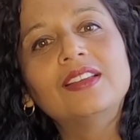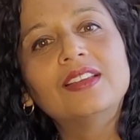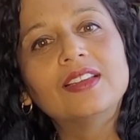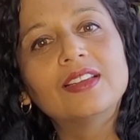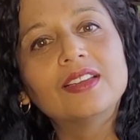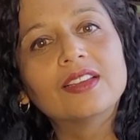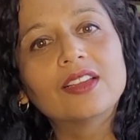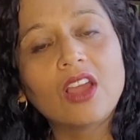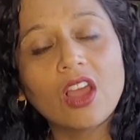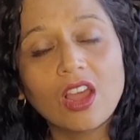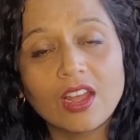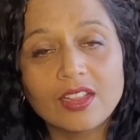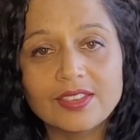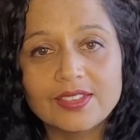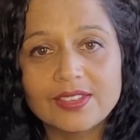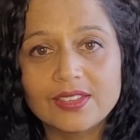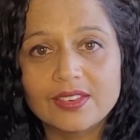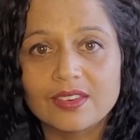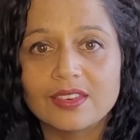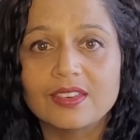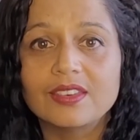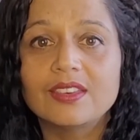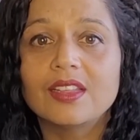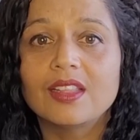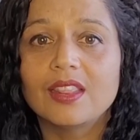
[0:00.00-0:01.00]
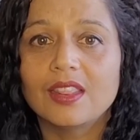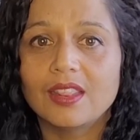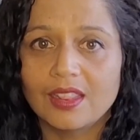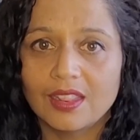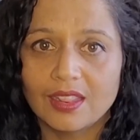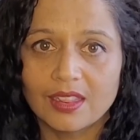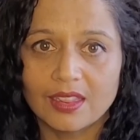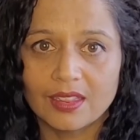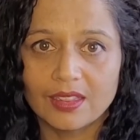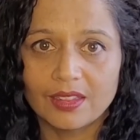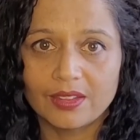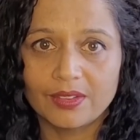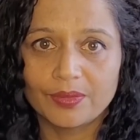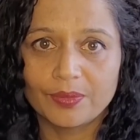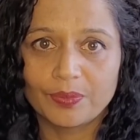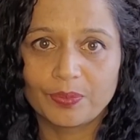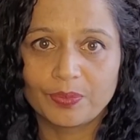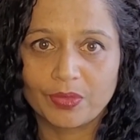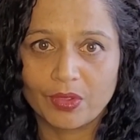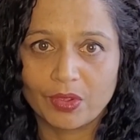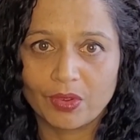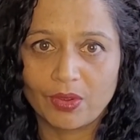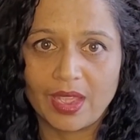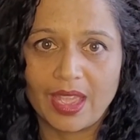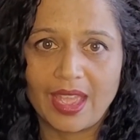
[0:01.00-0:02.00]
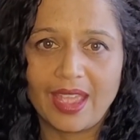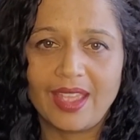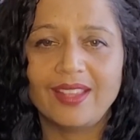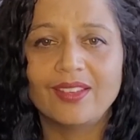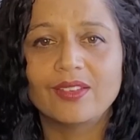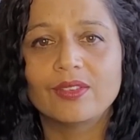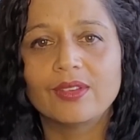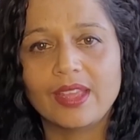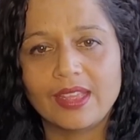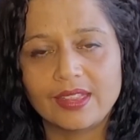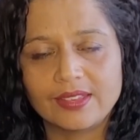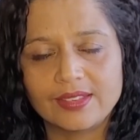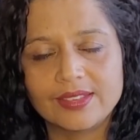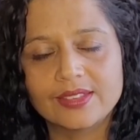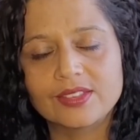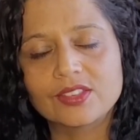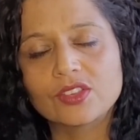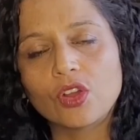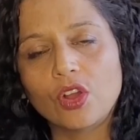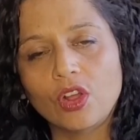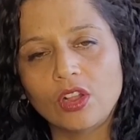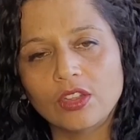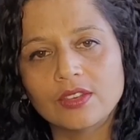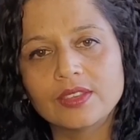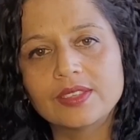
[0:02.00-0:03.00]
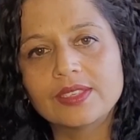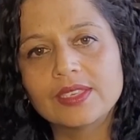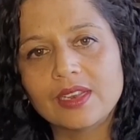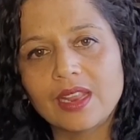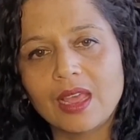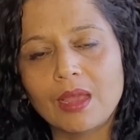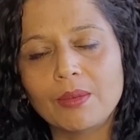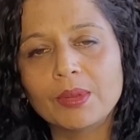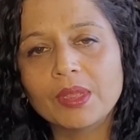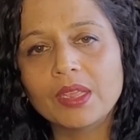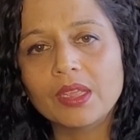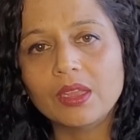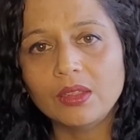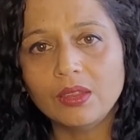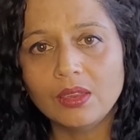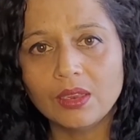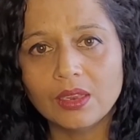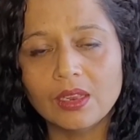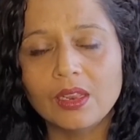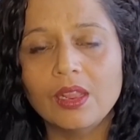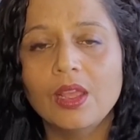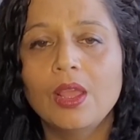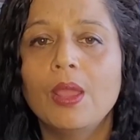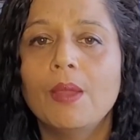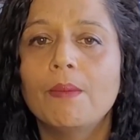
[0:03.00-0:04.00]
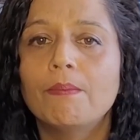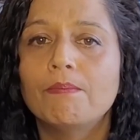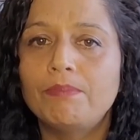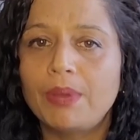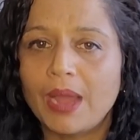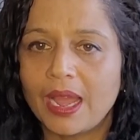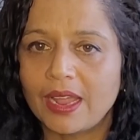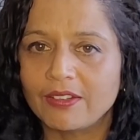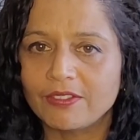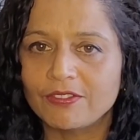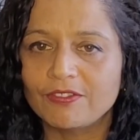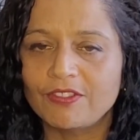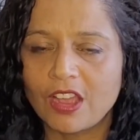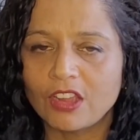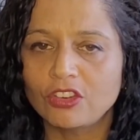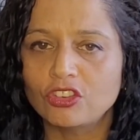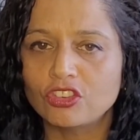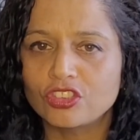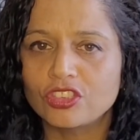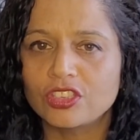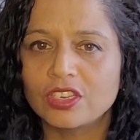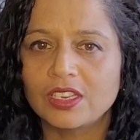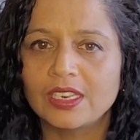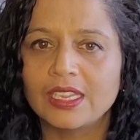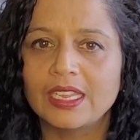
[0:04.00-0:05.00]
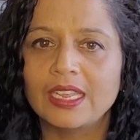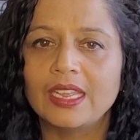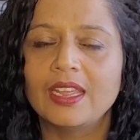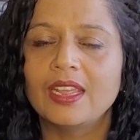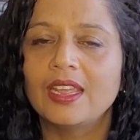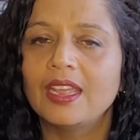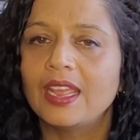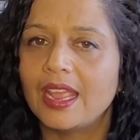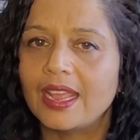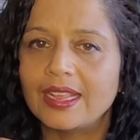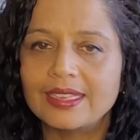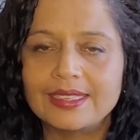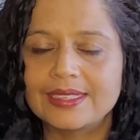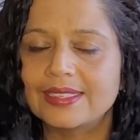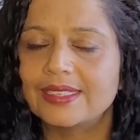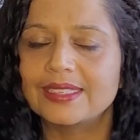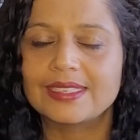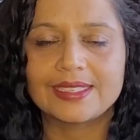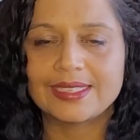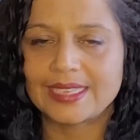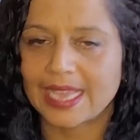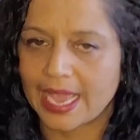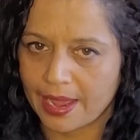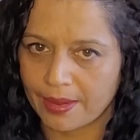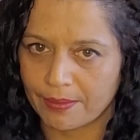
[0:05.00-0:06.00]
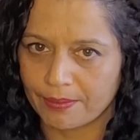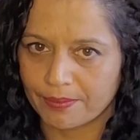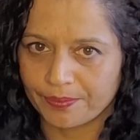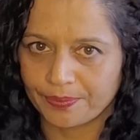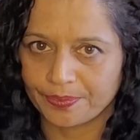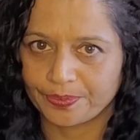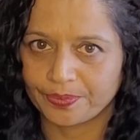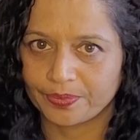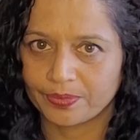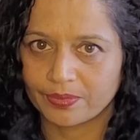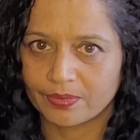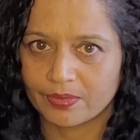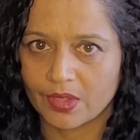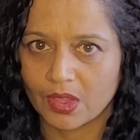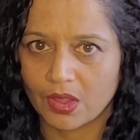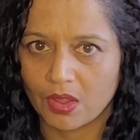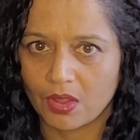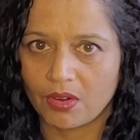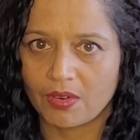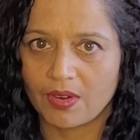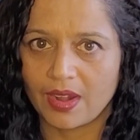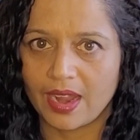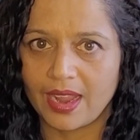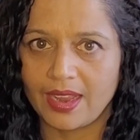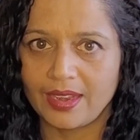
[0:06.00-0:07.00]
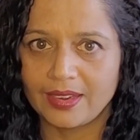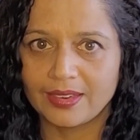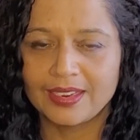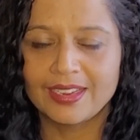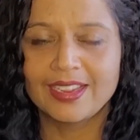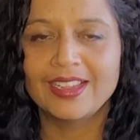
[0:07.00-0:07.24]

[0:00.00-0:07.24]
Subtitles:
consonant, U, okay? Hence it's called a syllabic O, but functionally it's the same, all right?